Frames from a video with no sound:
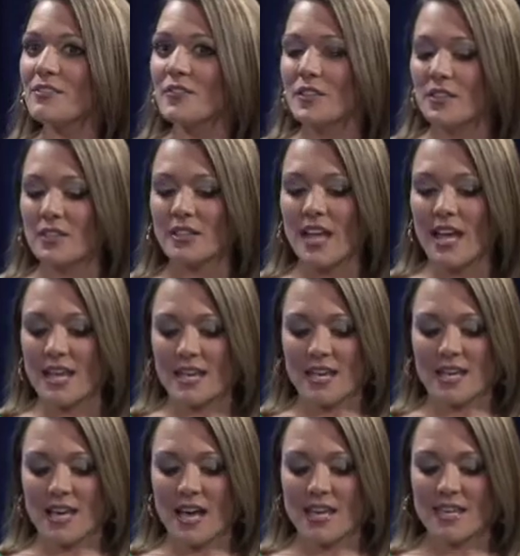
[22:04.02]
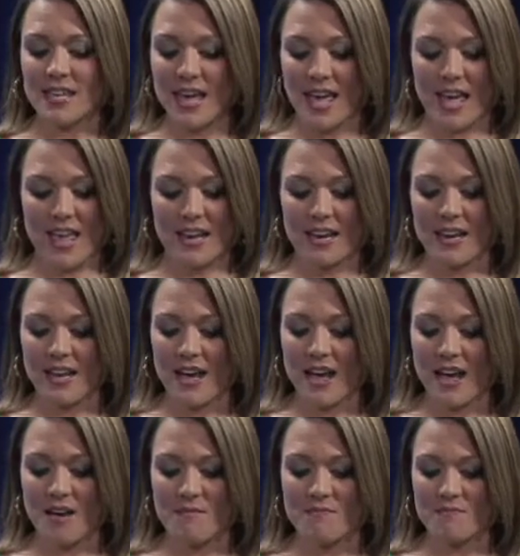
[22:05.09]
feel like, again,
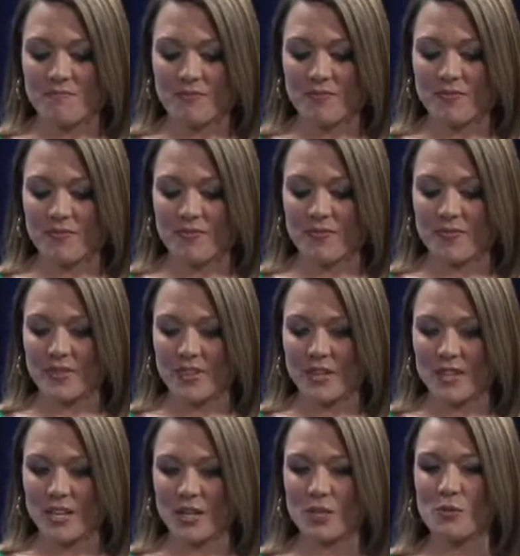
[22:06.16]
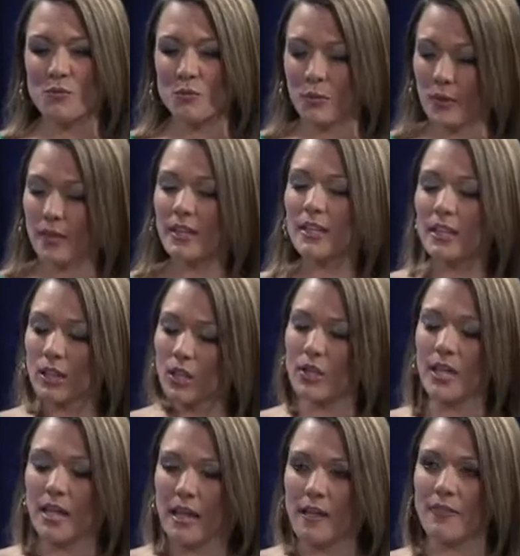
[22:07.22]
um, you know, really
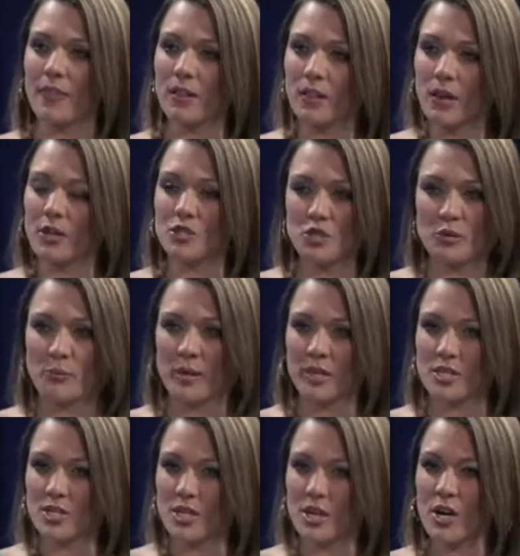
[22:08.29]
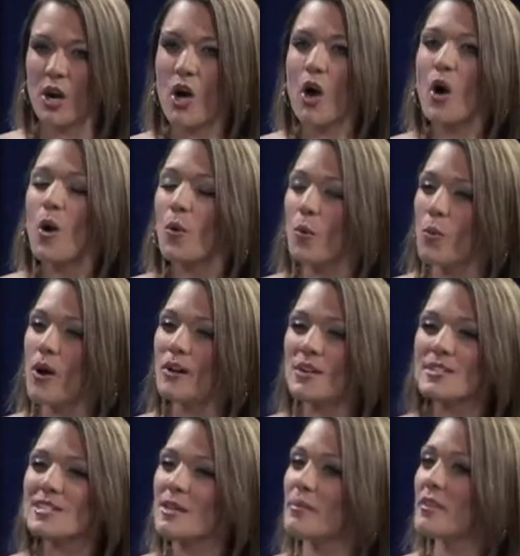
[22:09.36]
looking at the larger picture, what
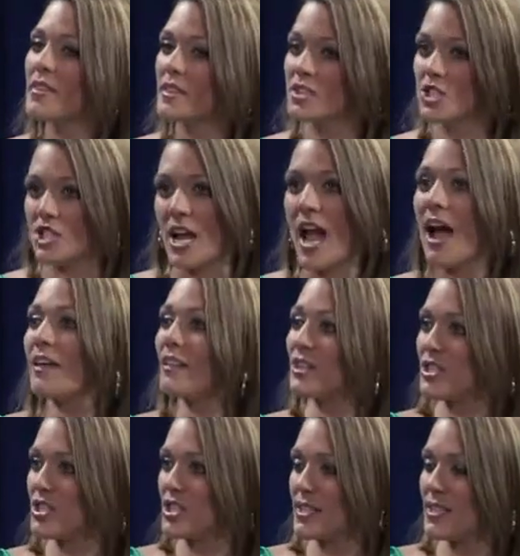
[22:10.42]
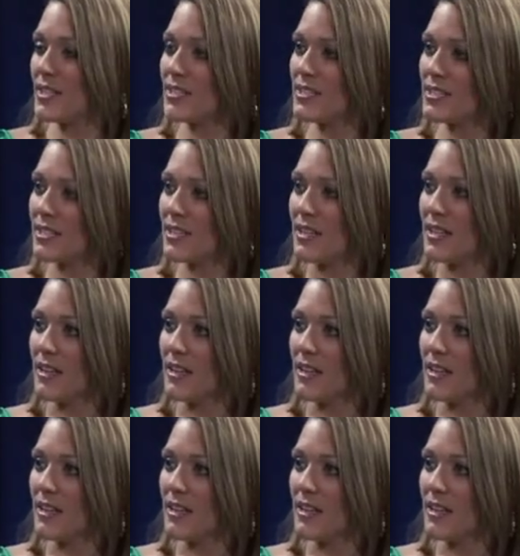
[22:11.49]
are some of the challenges